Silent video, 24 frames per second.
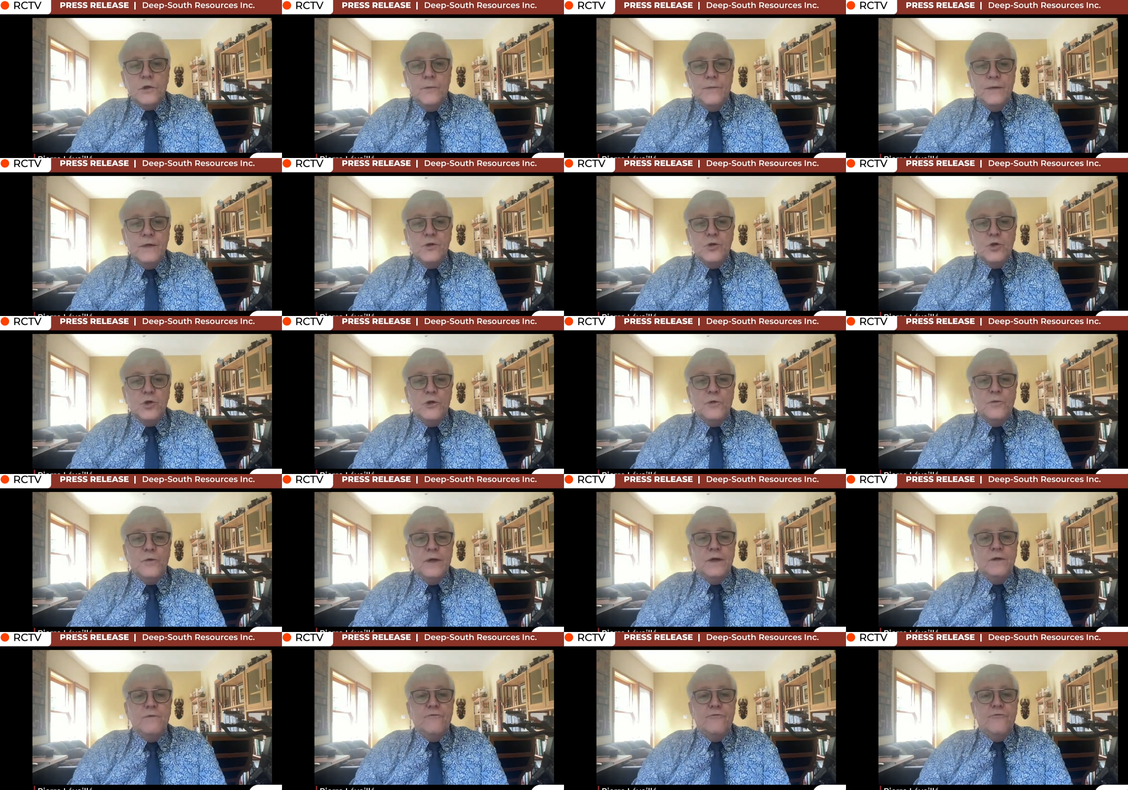
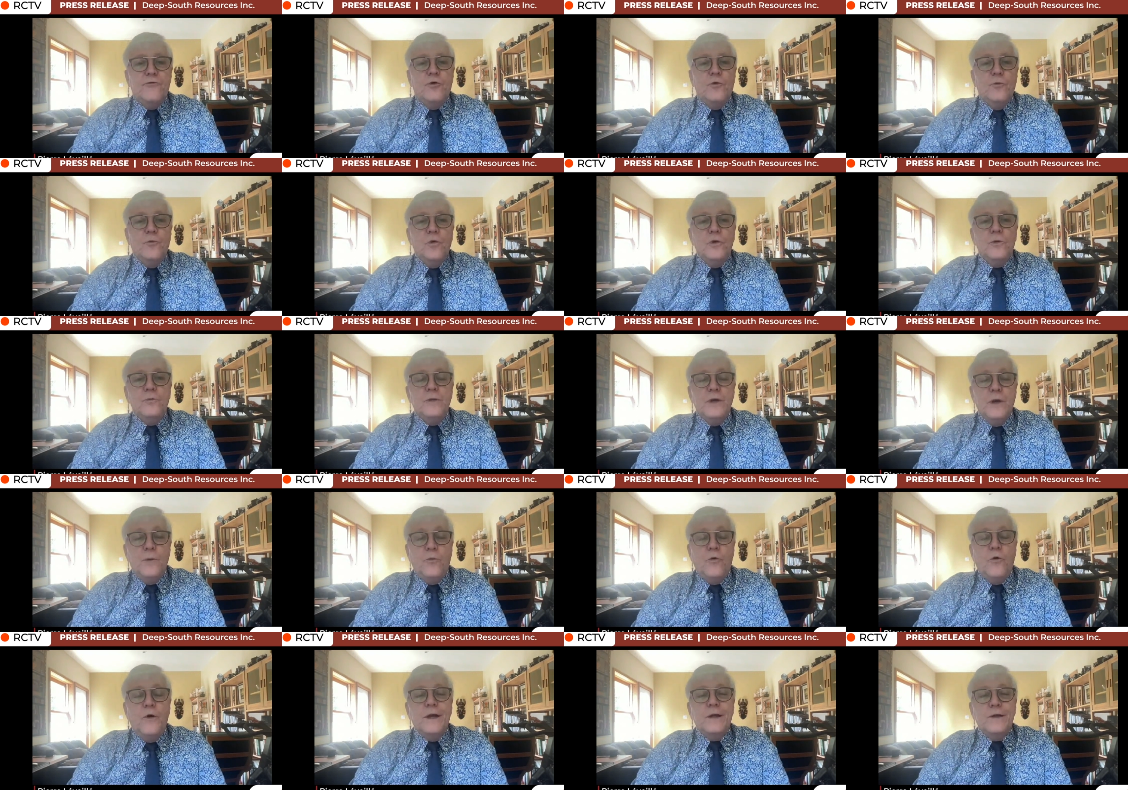engineering firm will be
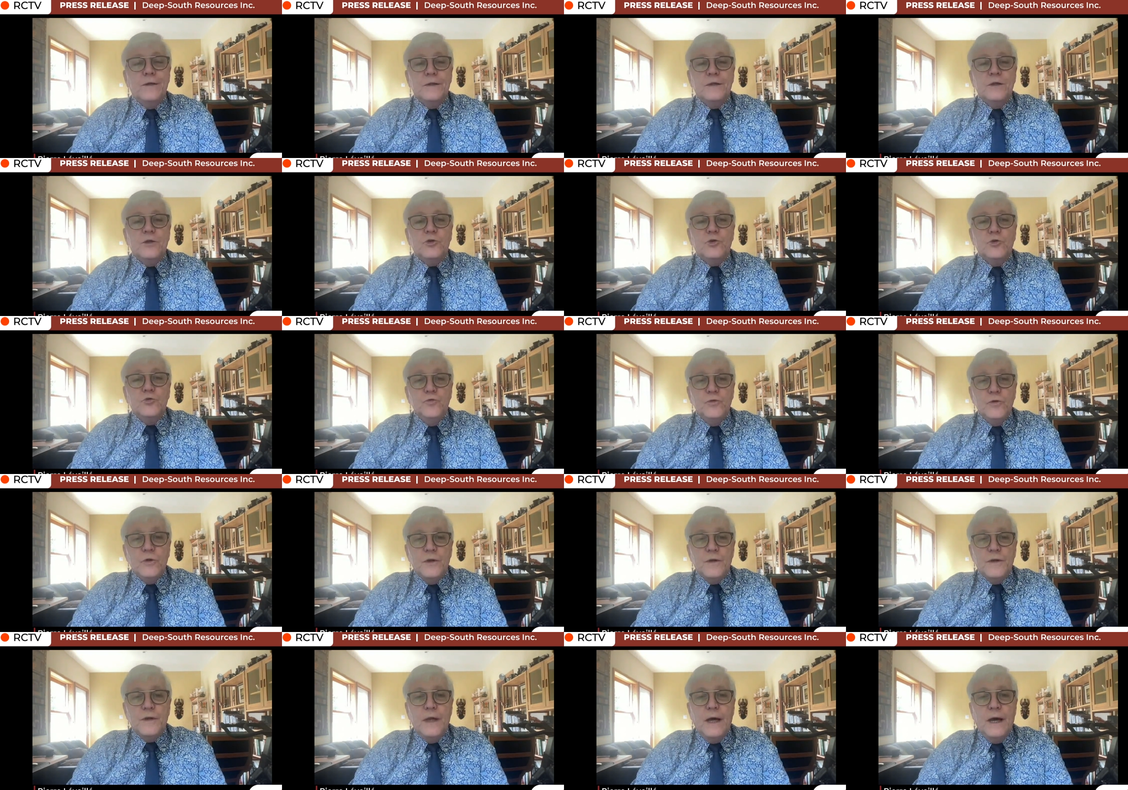appointed soon
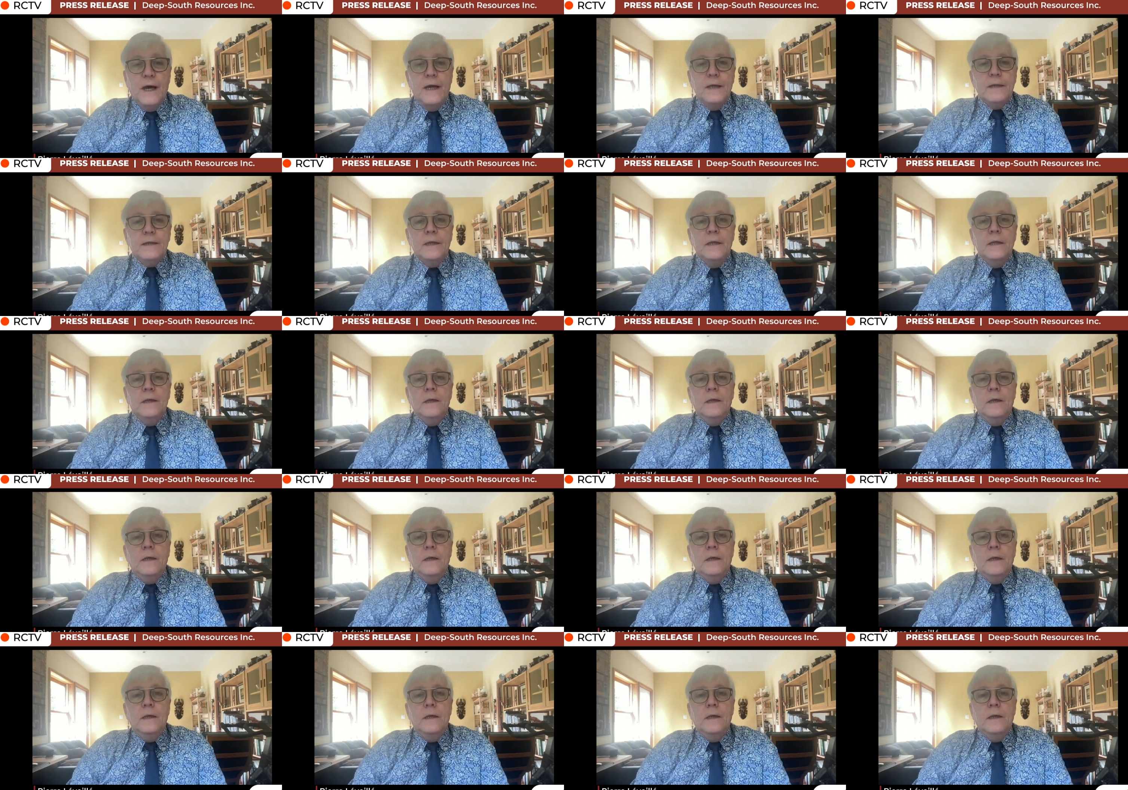on that.